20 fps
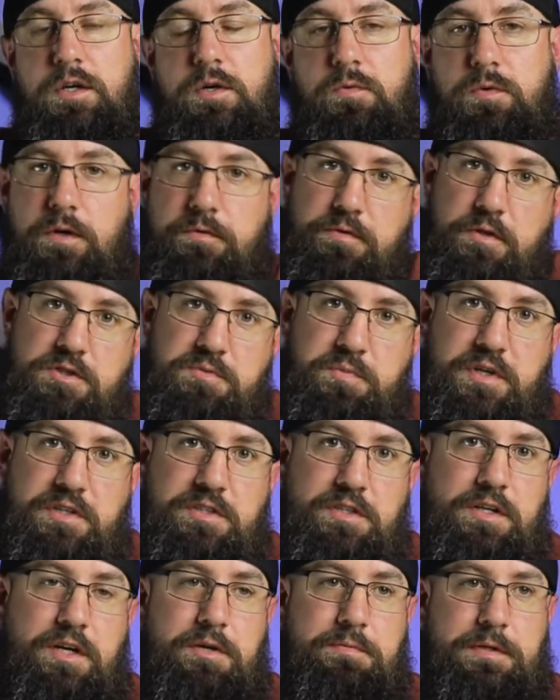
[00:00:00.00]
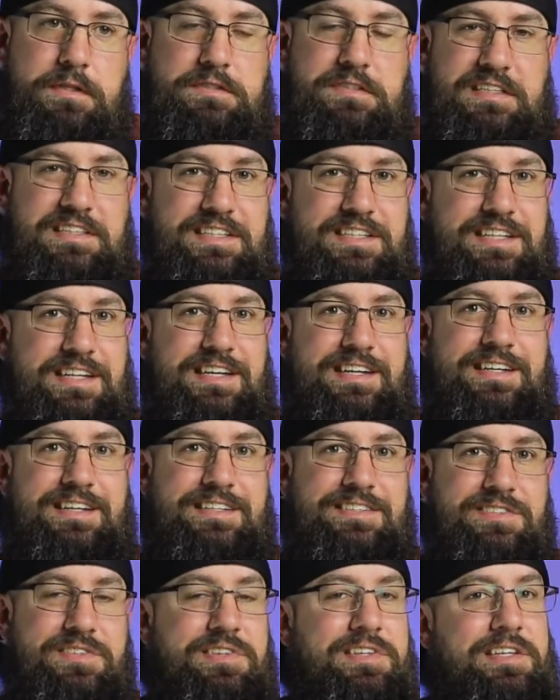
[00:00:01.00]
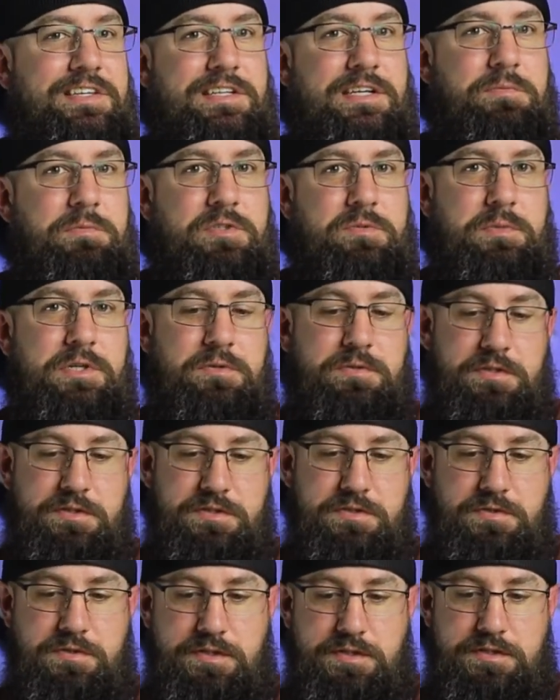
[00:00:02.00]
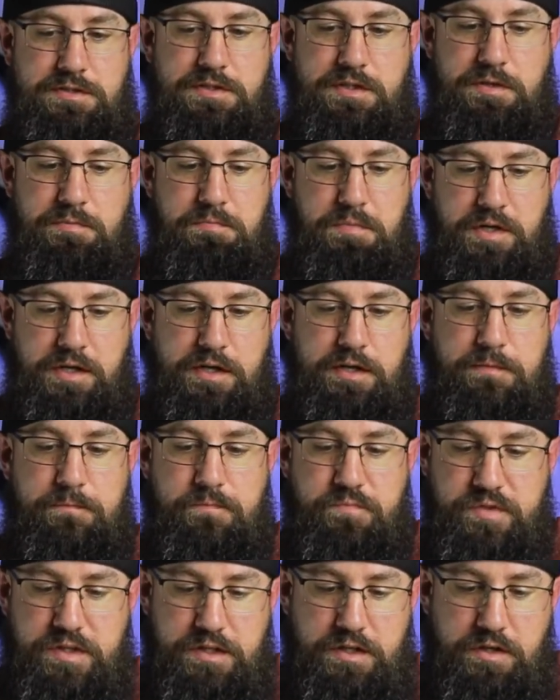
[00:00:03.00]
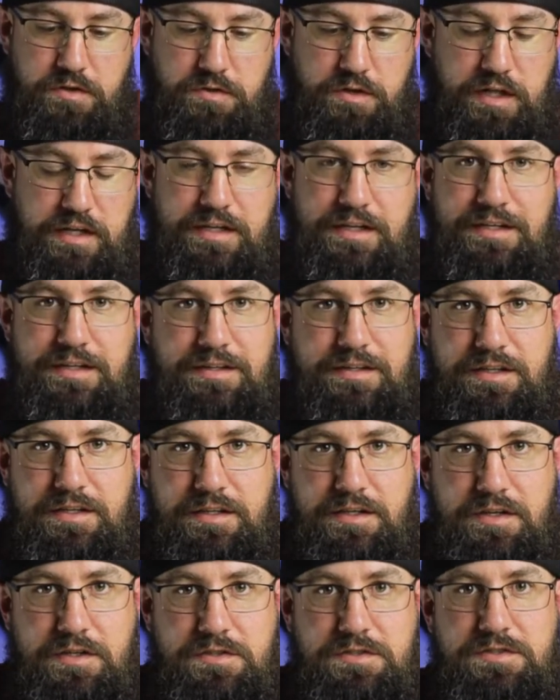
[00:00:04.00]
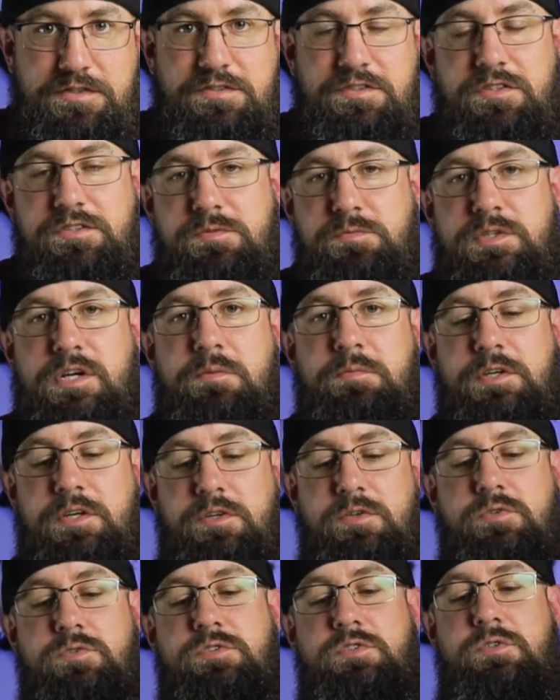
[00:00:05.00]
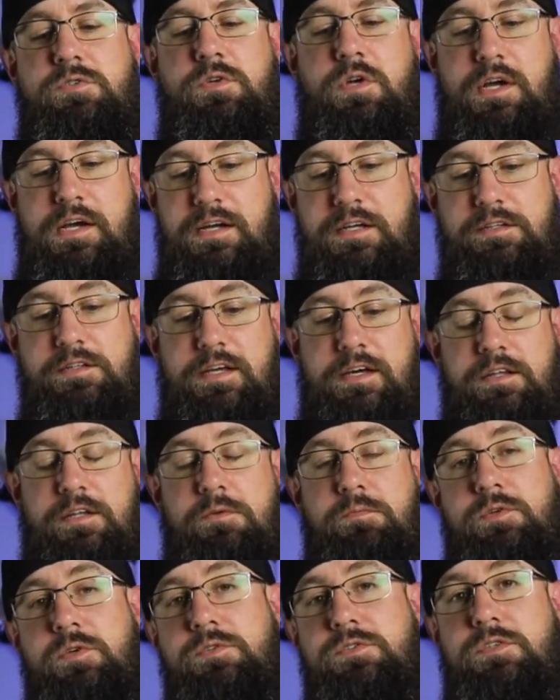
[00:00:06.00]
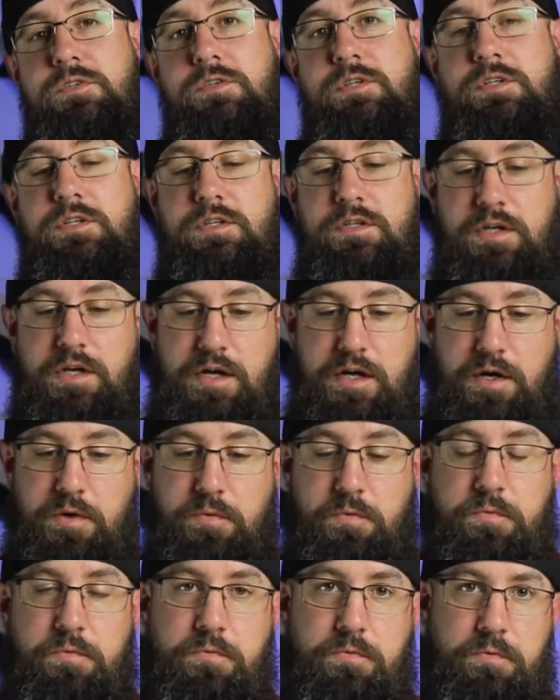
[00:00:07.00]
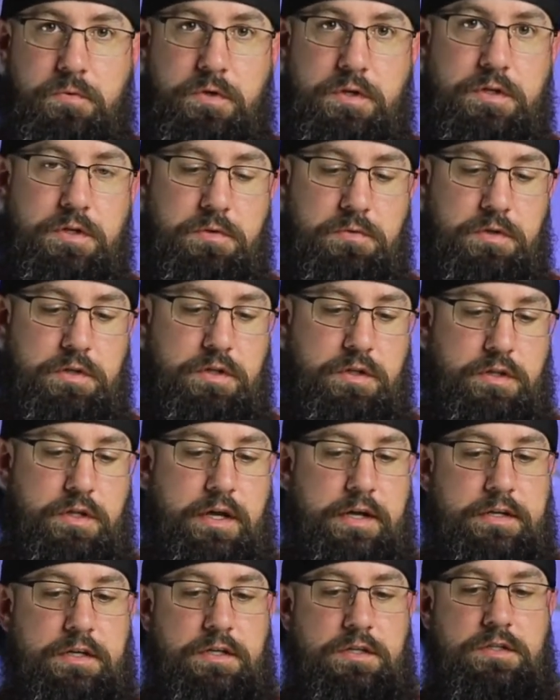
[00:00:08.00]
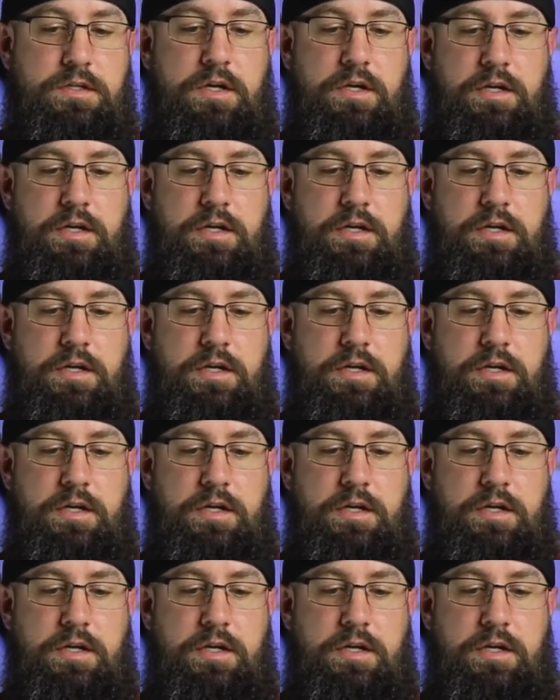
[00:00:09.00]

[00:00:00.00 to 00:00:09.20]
When I first picked it up, I was like, I don't think I'm gonna be able to do this. But, you know, like anything else, it took some time to get used to. Now that I'm used to it, I really, really like it.